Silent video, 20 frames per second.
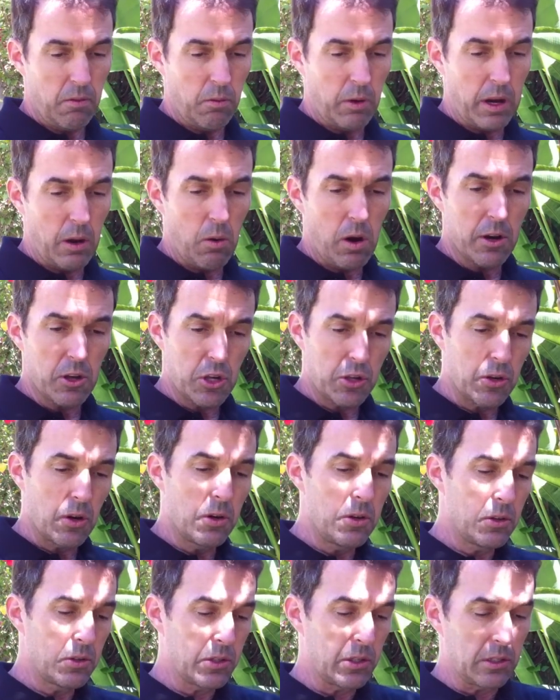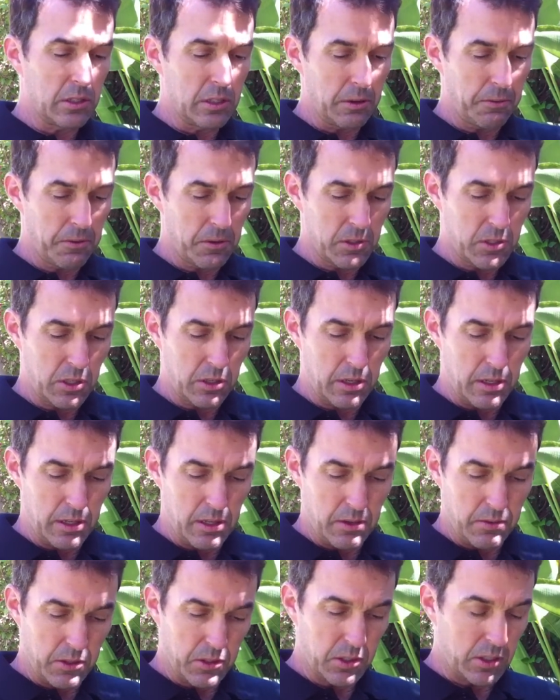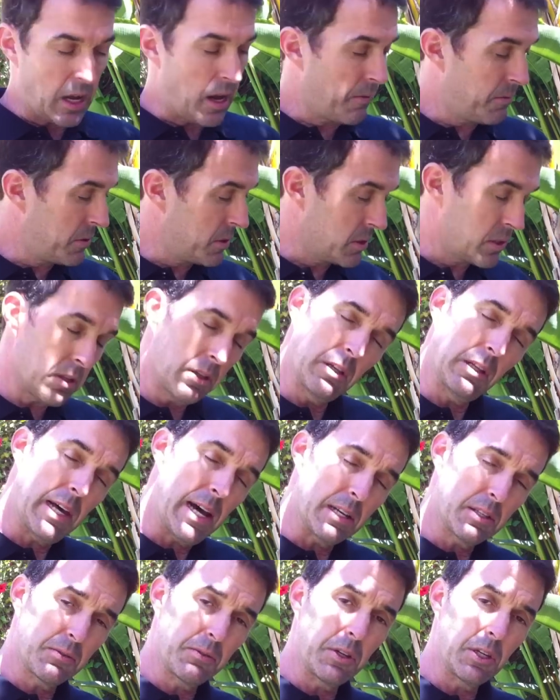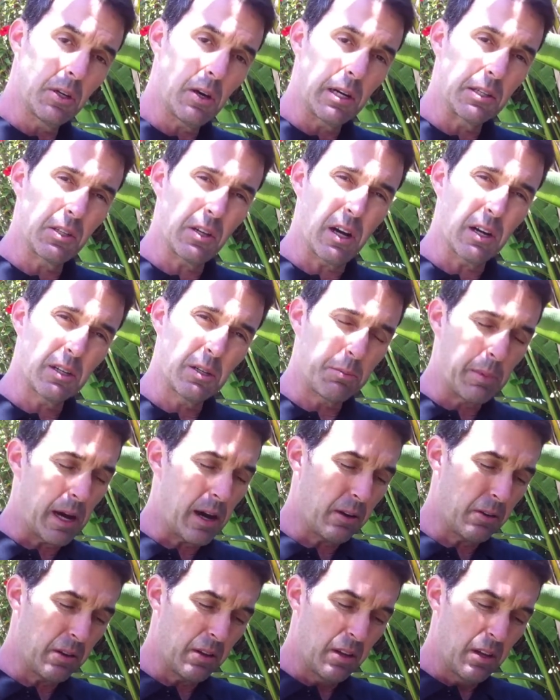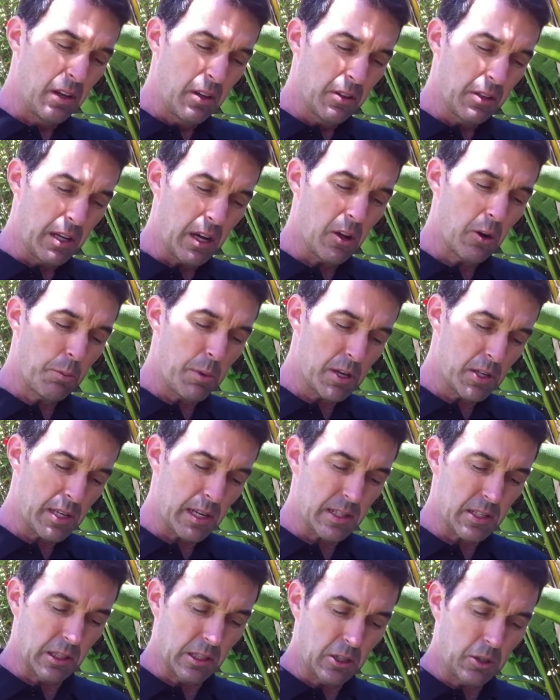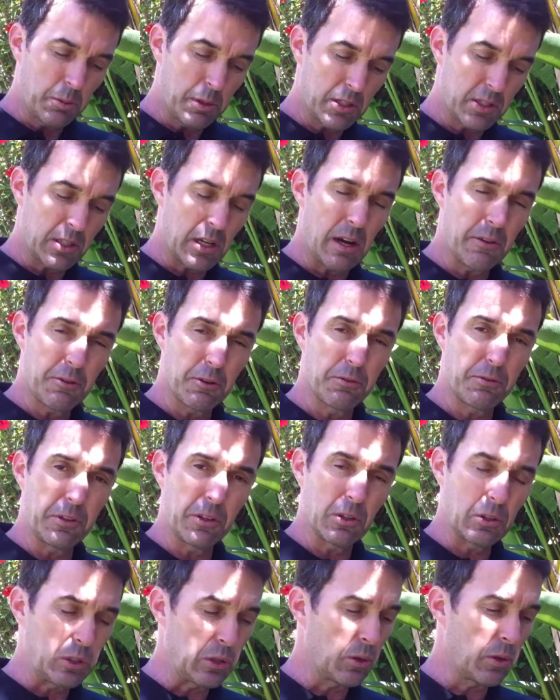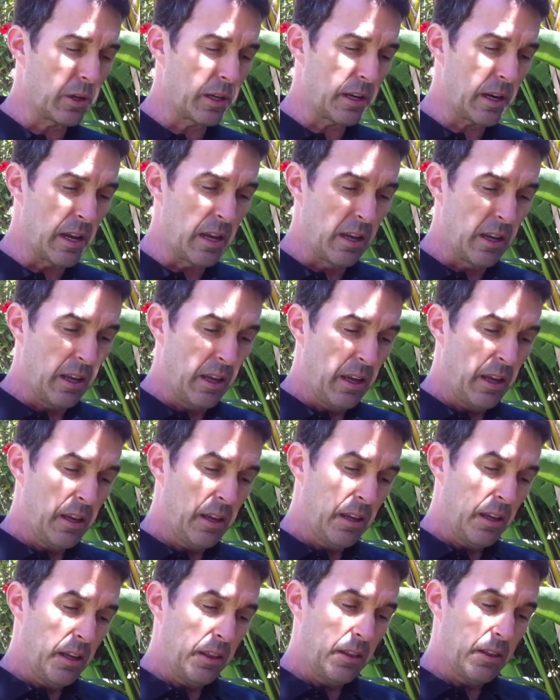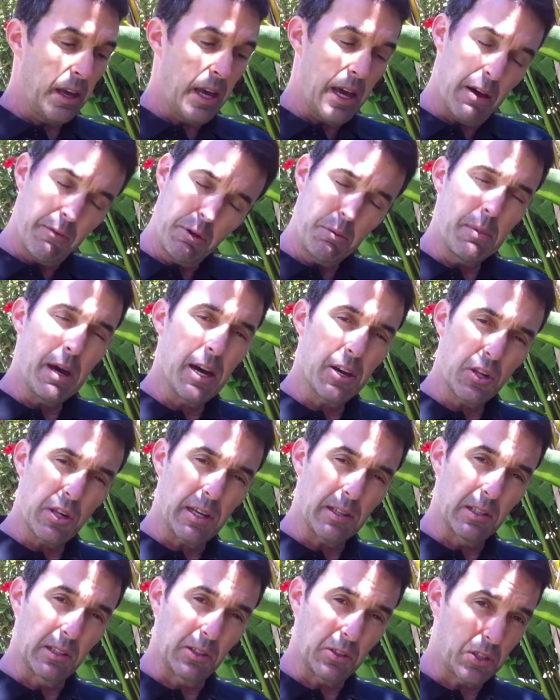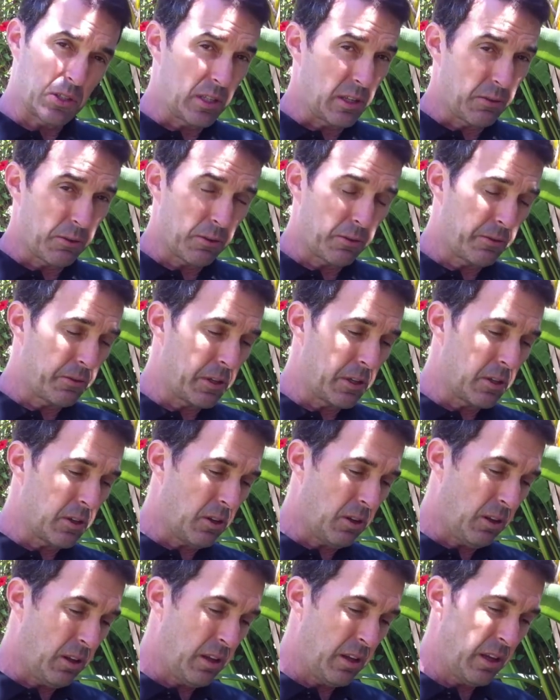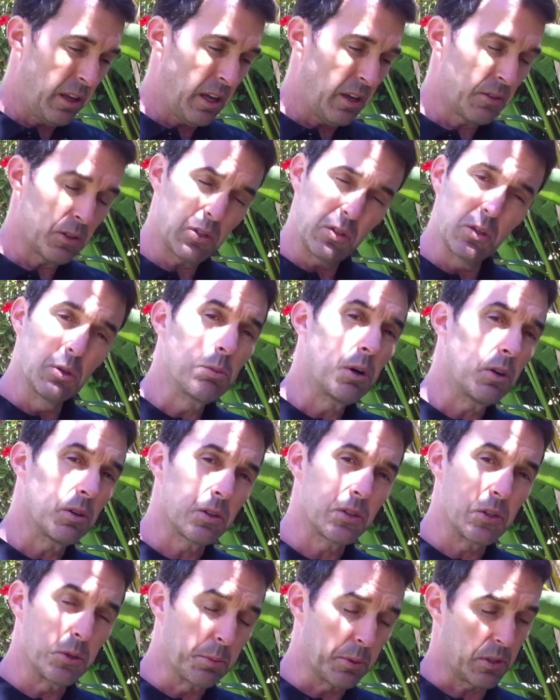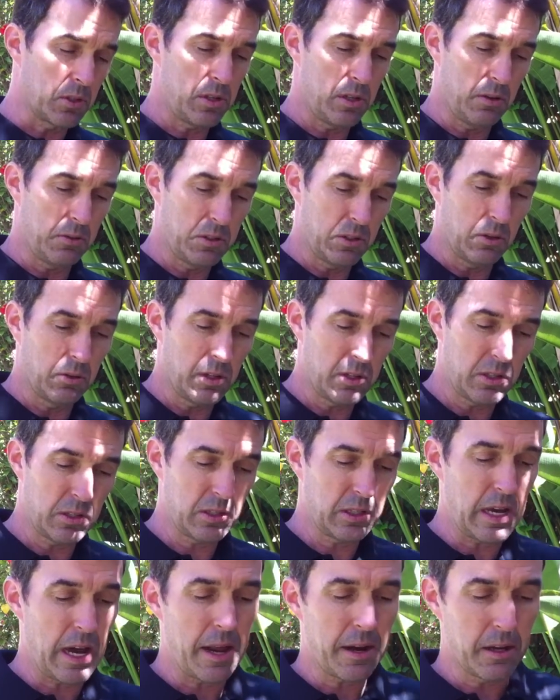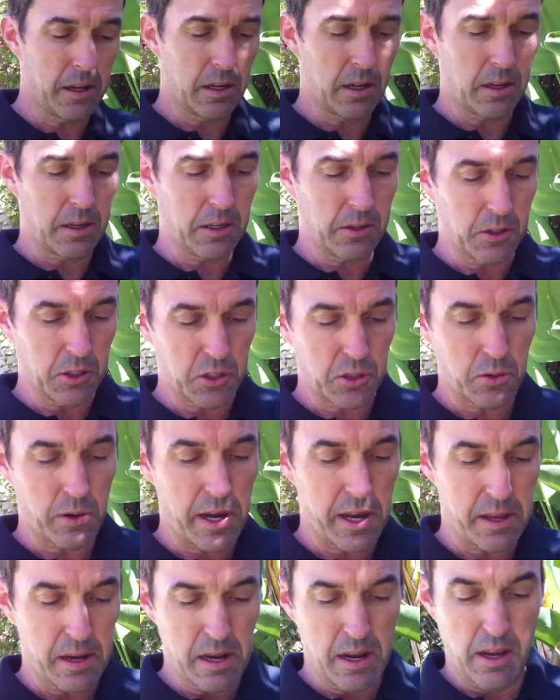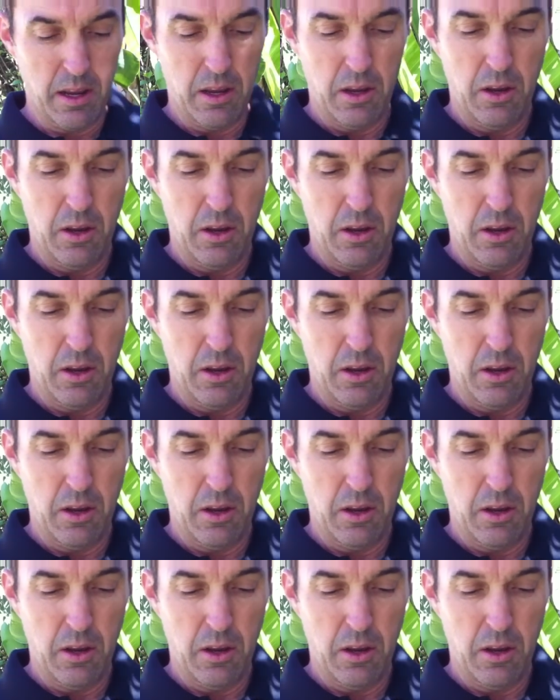what I want to show you is the difference in the softness. In the last video I talked about the colored mesh has a little bit softer feel to it, the heavy mesh has a little stiffer feel, and the Sumo is super stiff. So this is kind of going to illustrate